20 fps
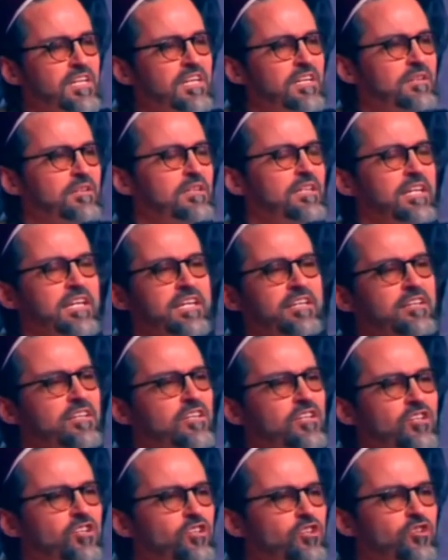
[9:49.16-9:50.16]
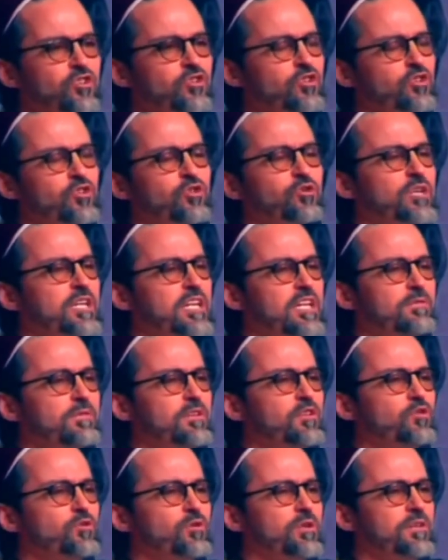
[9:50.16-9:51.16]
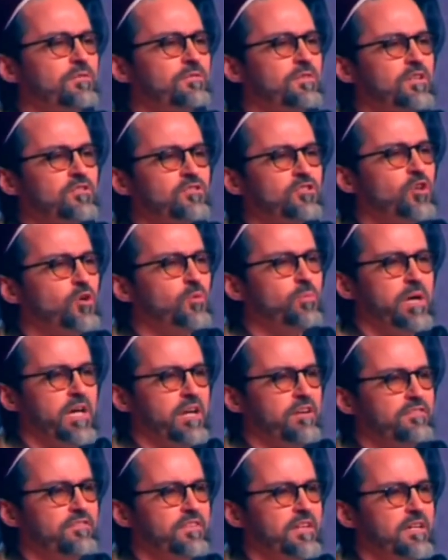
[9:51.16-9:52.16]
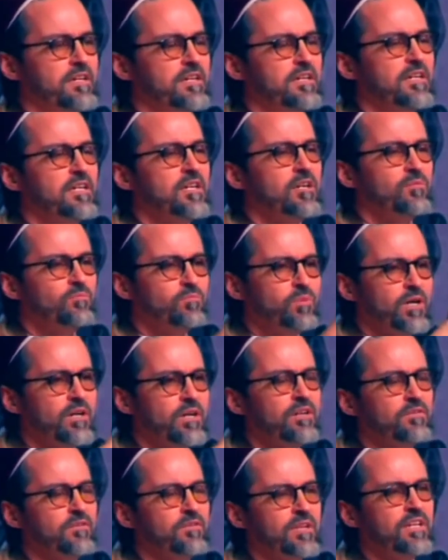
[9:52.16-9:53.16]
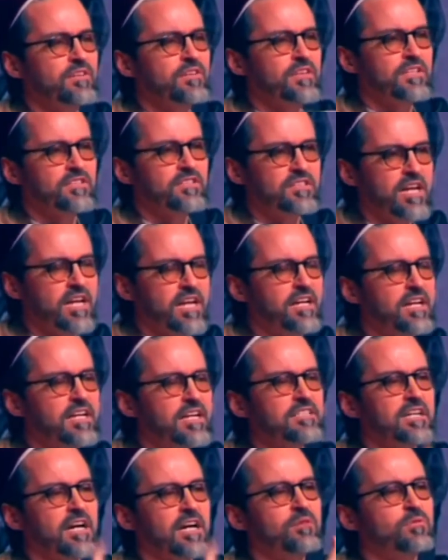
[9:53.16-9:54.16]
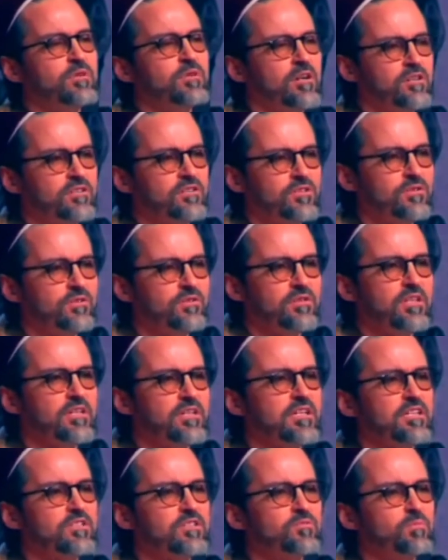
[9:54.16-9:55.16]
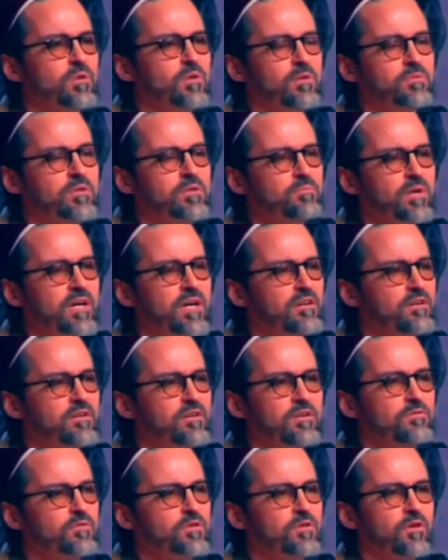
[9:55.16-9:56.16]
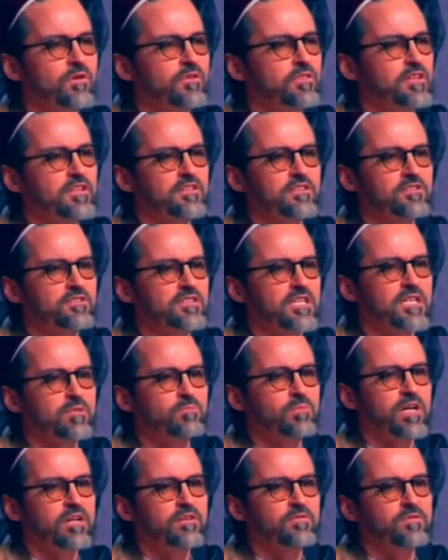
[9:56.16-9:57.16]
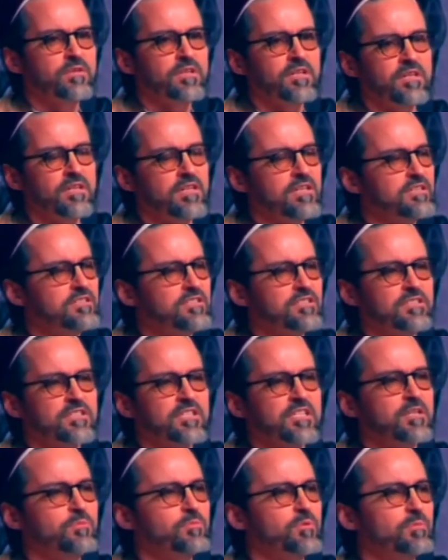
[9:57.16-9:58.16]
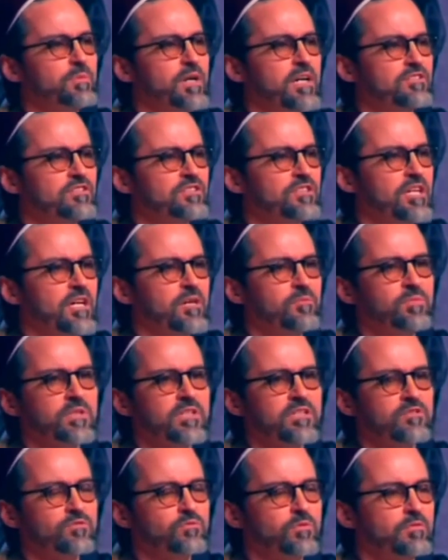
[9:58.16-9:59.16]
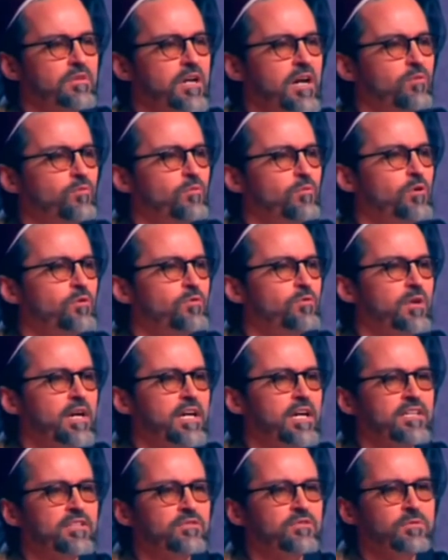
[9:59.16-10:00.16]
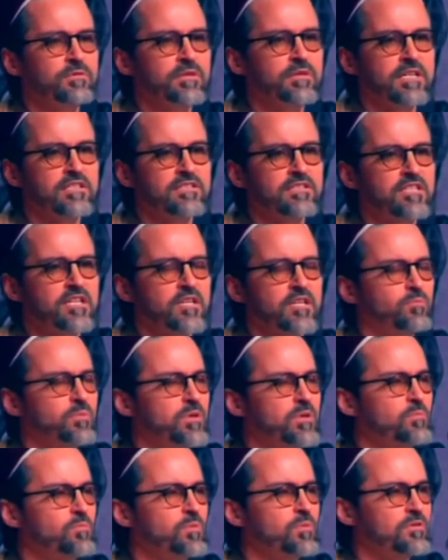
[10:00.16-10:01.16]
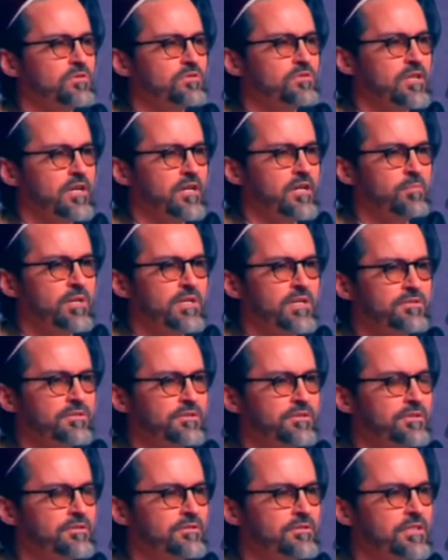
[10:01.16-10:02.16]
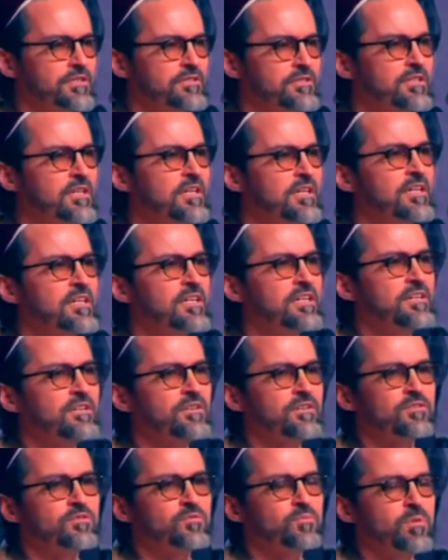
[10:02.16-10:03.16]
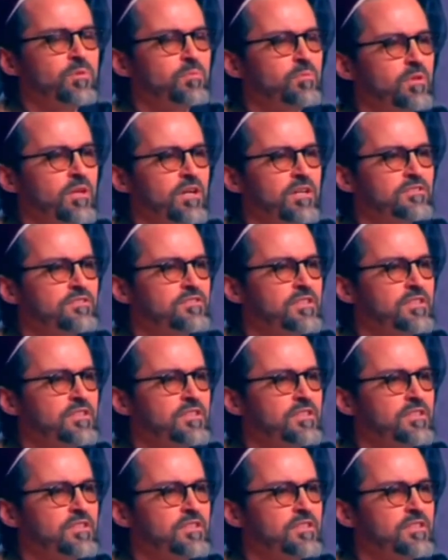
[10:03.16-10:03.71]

it, it, you can even do it if there's no benefit. But in this day and age, I would argue that it's probably better if you don't think there's any benefit in it, just to keep your mouth shut because we've got road rage, we've got sick people, there's a lot of mental illness, you know, there's people on